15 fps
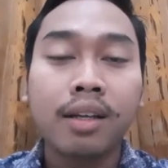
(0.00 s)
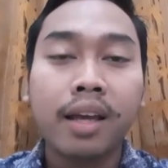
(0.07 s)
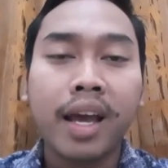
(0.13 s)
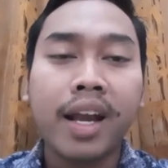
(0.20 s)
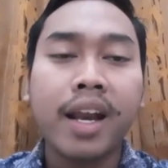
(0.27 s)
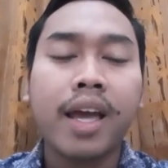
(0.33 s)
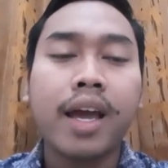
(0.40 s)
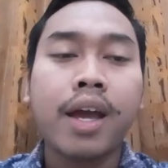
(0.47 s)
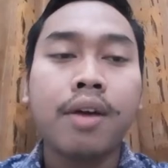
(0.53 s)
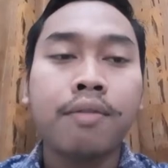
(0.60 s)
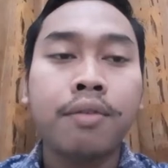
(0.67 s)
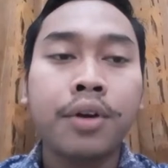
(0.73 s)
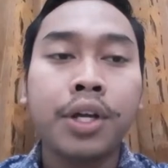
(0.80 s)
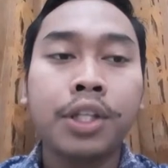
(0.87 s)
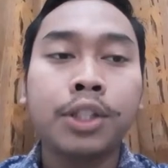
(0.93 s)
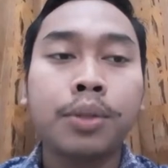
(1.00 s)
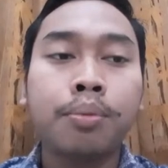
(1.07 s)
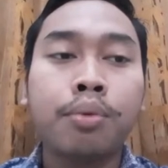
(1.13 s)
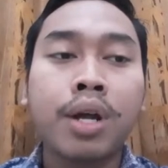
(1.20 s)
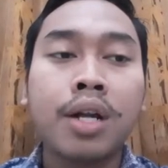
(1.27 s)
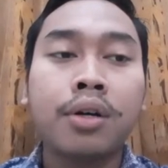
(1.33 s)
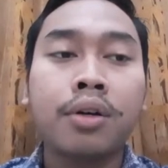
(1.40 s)
And every
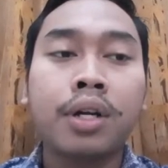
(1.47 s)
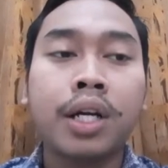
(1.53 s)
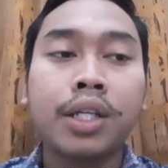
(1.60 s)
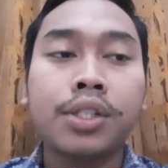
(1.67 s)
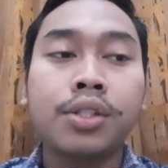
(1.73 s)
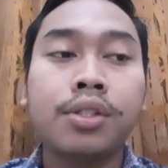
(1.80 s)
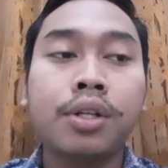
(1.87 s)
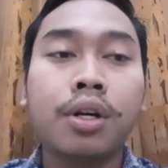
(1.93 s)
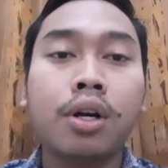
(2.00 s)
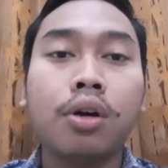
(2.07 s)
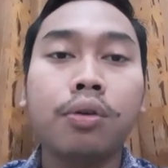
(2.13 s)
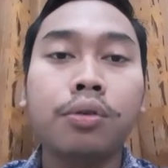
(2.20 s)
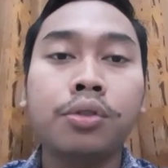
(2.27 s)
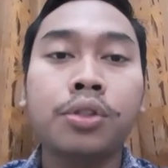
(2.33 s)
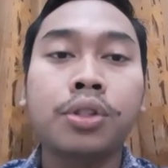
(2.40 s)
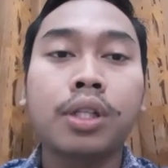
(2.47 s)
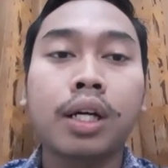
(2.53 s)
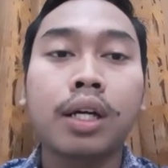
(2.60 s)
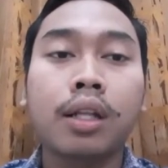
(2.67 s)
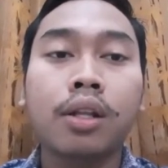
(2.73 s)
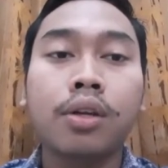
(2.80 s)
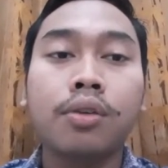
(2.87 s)
interpreter has their own
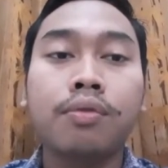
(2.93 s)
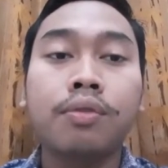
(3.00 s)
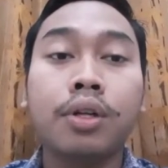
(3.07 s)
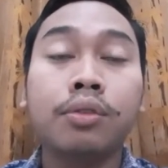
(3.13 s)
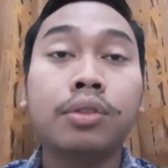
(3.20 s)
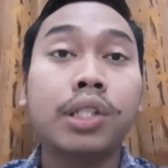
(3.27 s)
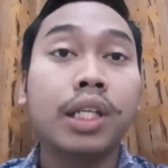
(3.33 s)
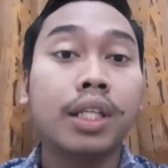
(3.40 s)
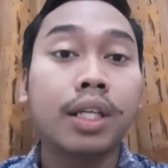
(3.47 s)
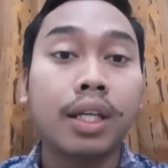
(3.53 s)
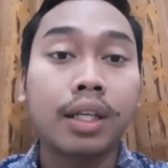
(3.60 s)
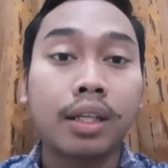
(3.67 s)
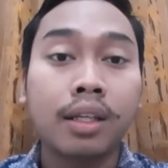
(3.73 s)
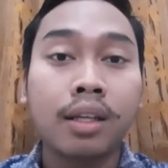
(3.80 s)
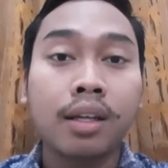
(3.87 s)
style of note-taking.